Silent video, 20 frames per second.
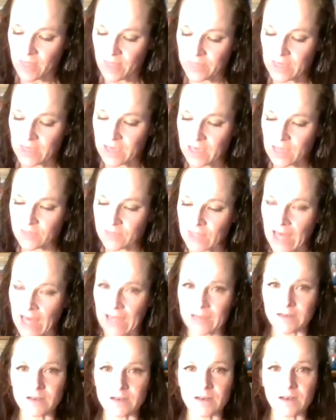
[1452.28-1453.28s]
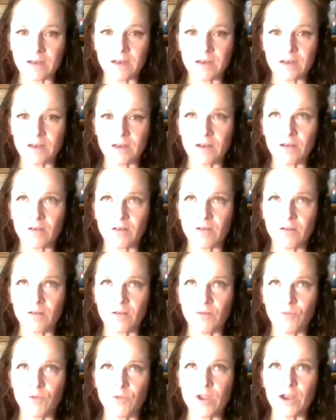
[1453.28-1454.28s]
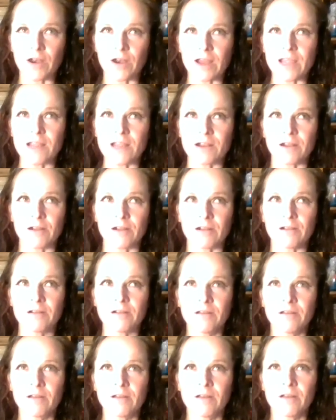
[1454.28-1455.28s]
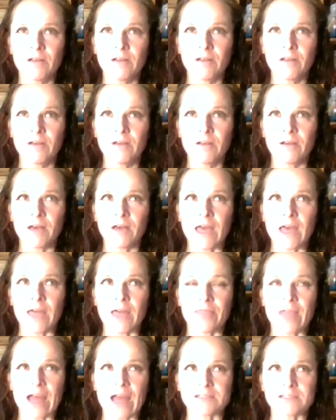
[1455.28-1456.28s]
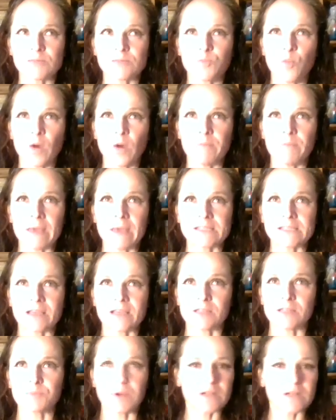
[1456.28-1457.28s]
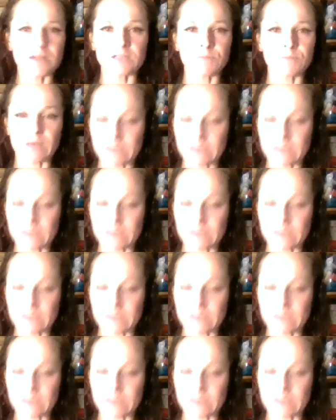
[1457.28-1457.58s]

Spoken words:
thinking that we are here and that's what makes sense, but it doesn't